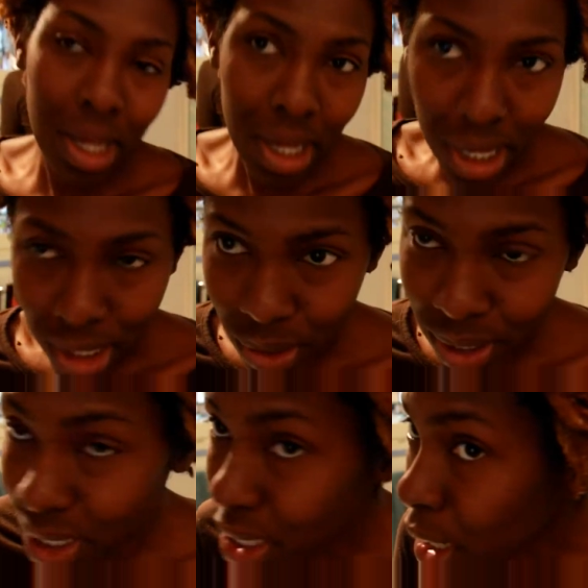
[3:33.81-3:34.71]
I
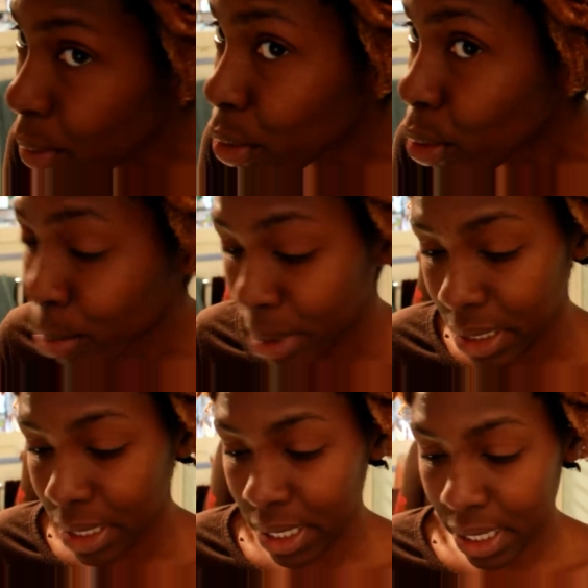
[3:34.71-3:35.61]
don't think I will go
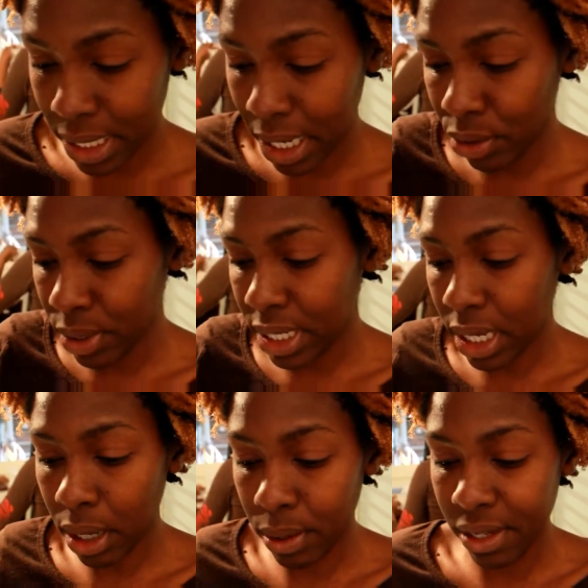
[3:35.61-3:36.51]
blonder than that. I don't
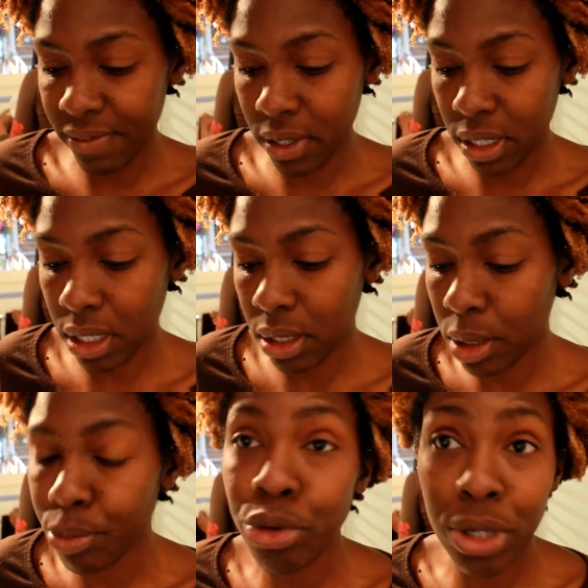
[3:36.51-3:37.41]
think I'll leave it
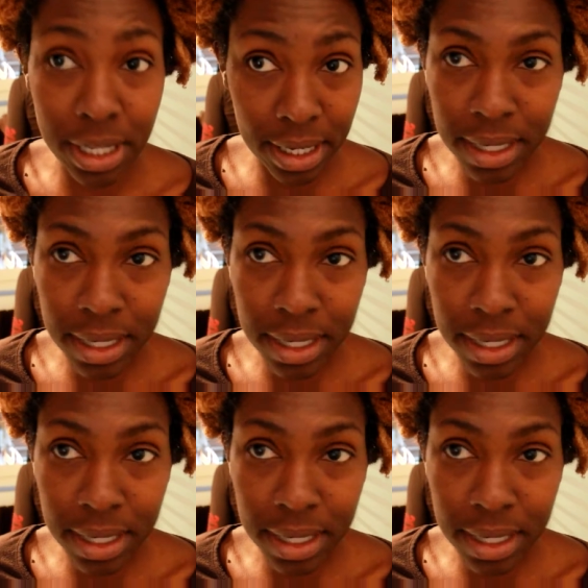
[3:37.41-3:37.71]
to process